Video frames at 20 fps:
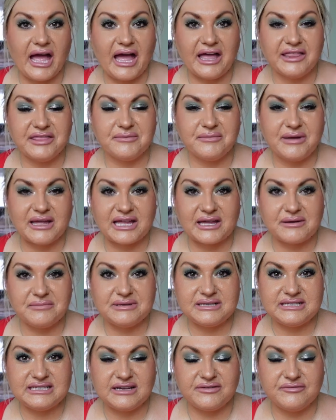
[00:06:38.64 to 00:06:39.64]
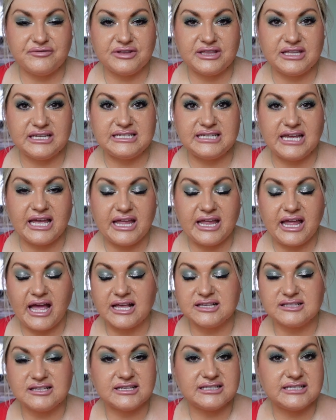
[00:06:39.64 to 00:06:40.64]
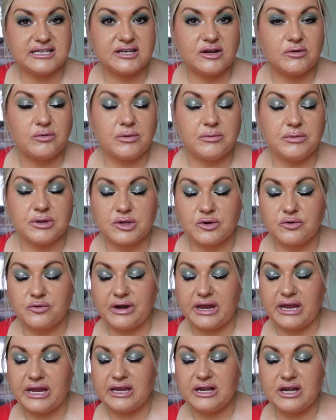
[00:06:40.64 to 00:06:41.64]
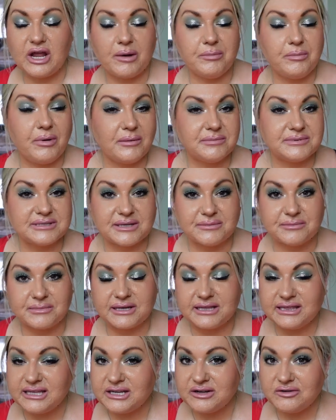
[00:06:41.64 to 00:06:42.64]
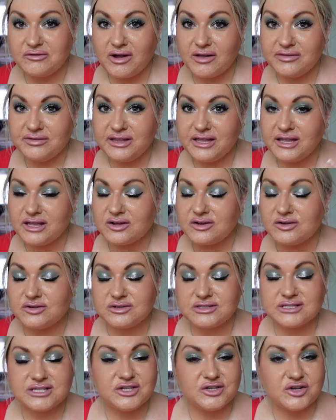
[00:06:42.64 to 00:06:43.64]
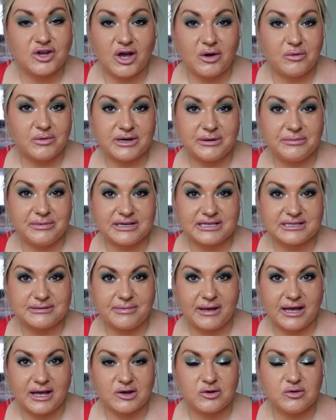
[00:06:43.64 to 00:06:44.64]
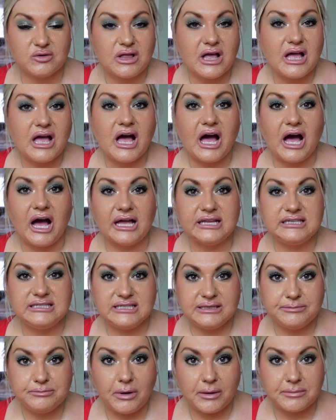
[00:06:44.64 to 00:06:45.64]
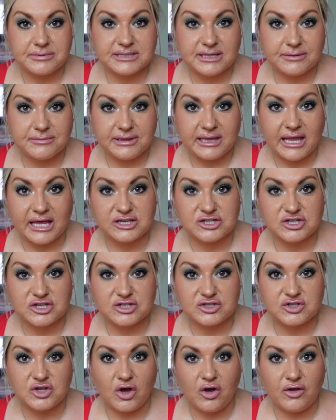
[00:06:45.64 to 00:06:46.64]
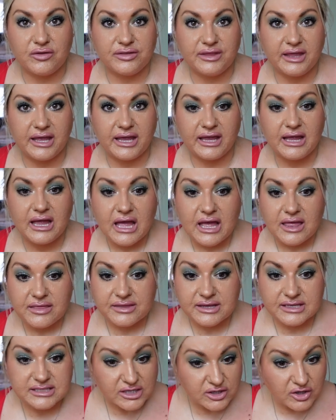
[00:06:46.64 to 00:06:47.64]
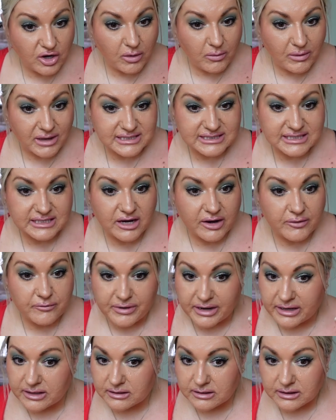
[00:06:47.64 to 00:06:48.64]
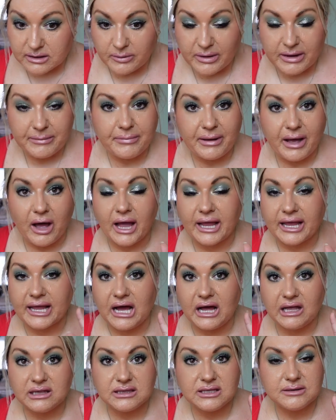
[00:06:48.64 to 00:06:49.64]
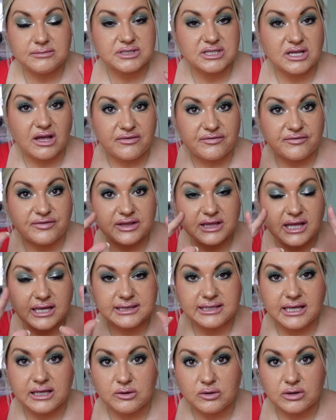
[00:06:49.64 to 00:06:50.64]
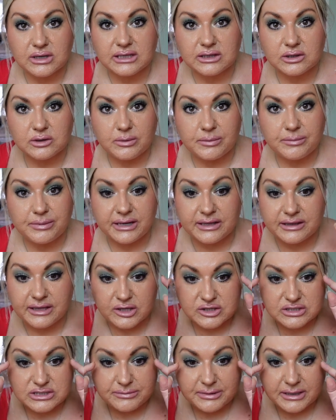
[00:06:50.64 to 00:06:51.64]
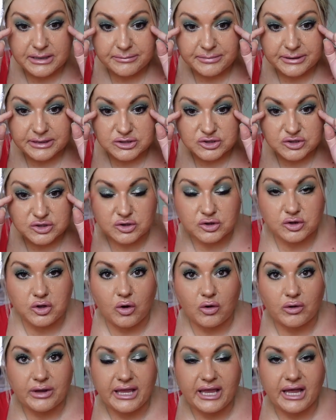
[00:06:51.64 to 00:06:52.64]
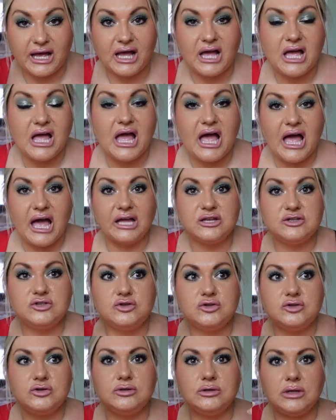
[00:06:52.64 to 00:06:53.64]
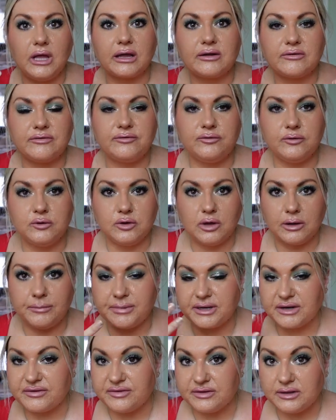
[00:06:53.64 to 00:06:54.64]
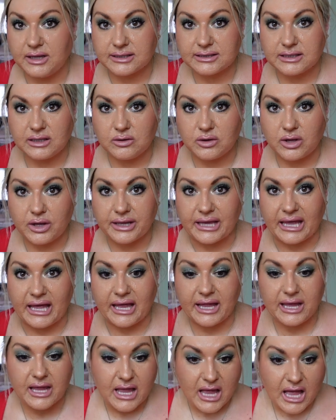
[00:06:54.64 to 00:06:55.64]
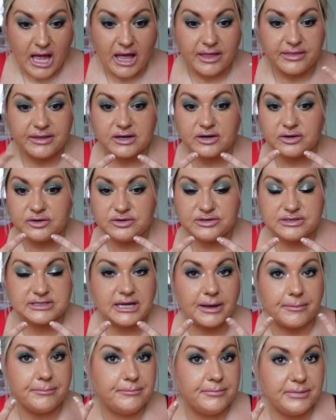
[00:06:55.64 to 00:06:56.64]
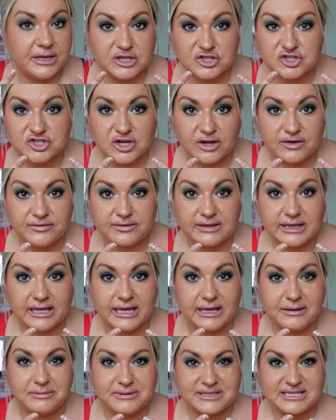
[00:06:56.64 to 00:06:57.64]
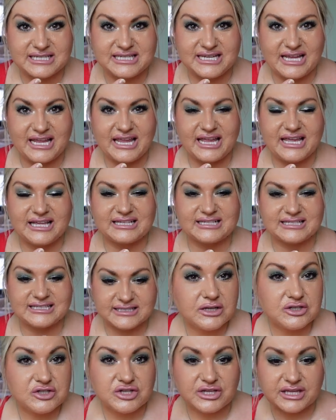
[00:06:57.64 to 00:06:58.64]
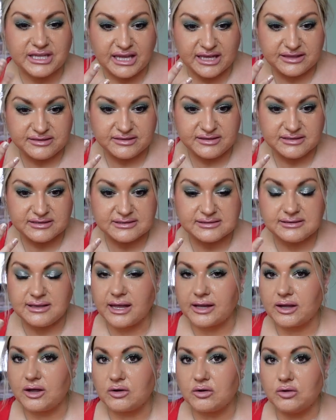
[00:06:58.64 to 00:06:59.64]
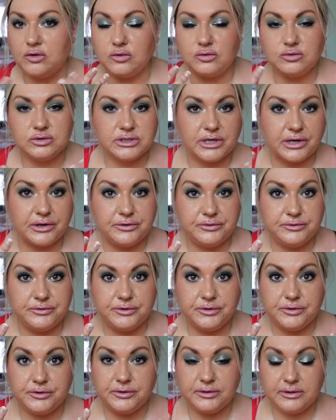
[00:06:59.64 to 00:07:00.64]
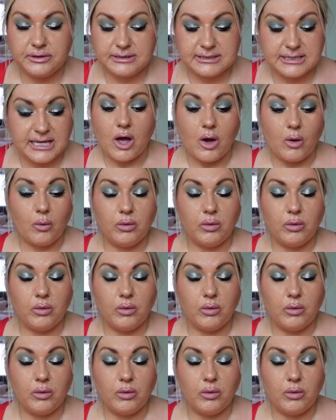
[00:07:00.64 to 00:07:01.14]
And the makeup is done for the day. As I said, I went with green. I popped some glitter on there because, you know, I want a bit of sparkle. I did pop some lashes on there. These are not ones that I regularly wear, but I cut them, so I feel like they look a little bit better. They used to be a bit too long here and too like full on, but I feel like they look okay. And then I used a mixture of lipsticks to get this like cool tone nude.